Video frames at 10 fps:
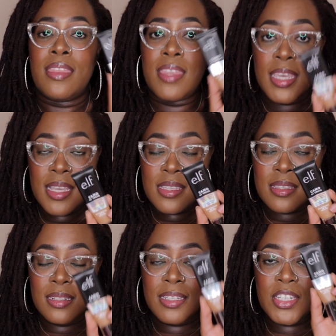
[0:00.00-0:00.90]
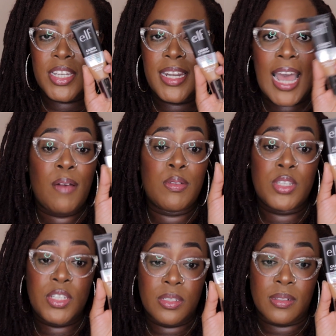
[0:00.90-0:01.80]
This legit, I
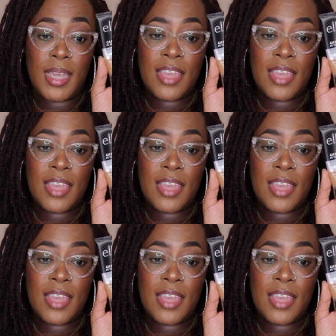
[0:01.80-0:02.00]
was shook.